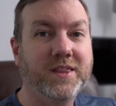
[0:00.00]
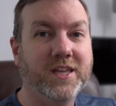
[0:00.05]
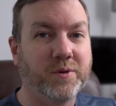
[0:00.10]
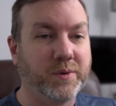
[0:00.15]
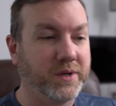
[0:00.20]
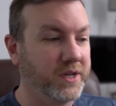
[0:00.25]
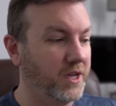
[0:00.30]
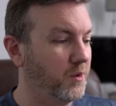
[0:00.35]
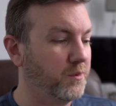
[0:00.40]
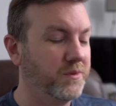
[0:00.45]
There
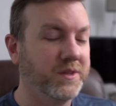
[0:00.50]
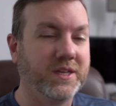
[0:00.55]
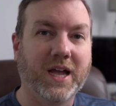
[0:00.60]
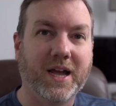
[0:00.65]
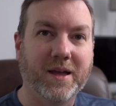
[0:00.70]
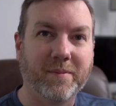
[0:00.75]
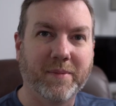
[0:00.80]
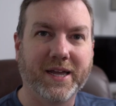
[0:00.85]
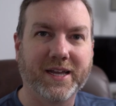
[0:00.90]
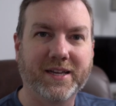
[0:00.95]
we go. The
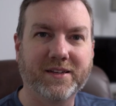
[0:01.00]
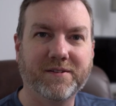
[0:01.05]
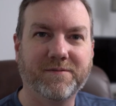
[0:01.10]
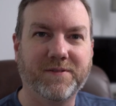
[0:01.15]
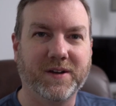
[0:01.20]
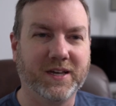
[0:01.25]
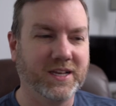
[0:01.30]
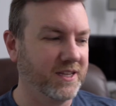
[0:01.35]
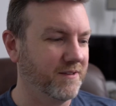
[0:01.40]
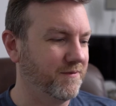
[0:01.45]
iMac
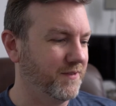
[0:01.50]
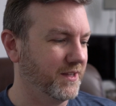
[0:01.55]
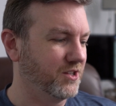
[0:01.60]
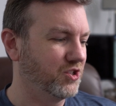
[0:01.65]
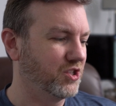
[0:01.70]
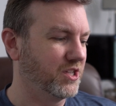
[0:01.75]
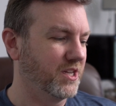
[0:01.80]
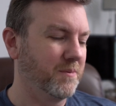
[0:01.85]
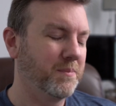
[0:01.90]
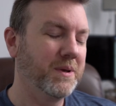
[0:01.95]
finally
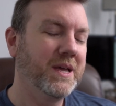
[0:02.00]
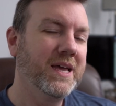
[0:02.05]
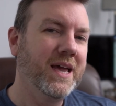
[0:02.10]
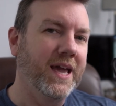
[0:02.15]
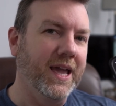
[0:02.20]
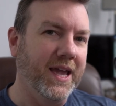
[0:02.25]
finished up.